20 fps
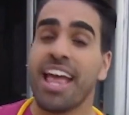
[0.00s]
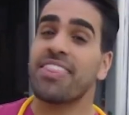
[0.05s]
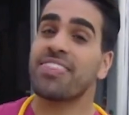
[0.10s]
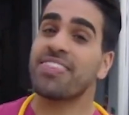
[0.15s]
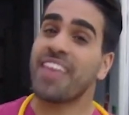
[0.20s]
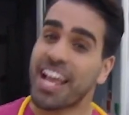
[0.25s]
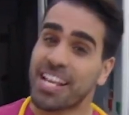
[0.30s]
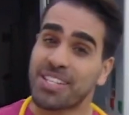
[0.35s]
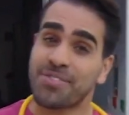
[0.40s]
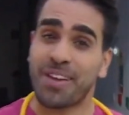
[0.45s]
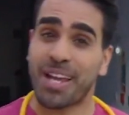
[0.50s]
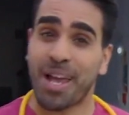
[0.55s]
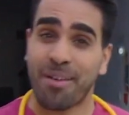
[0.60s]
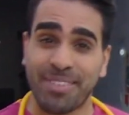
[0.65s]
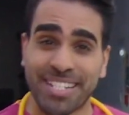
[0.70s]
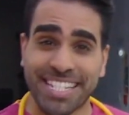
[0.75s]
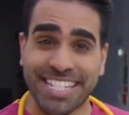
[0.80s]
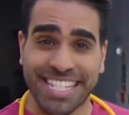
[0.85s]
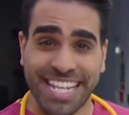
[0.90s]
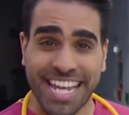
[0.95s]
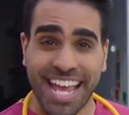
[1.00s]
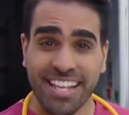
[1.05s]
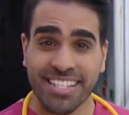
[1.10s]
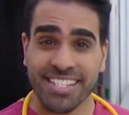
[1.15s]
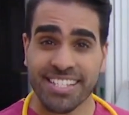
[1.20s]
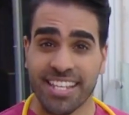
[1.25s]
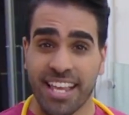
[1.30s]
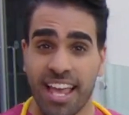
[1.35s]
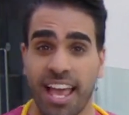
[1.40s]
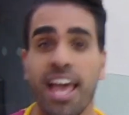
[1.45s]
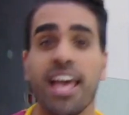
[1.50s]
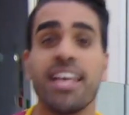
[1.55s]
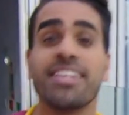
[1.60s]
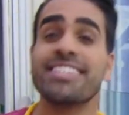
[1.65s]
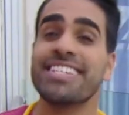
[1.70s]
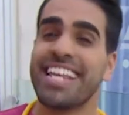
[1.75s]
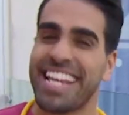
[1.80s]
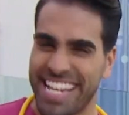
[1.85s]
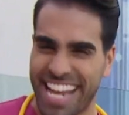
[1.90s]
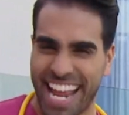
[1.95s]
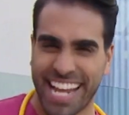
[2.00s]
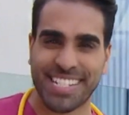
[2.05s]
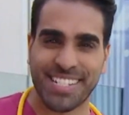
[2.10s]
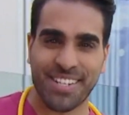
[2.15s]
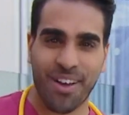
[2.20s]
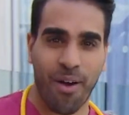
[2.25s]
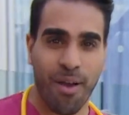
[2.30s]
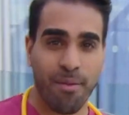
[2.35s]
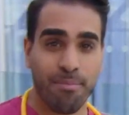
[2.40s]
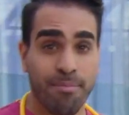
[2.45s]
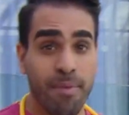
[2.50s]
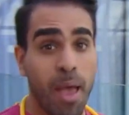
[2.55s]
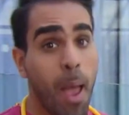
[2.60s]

Thanks for coming to see us. See you next time.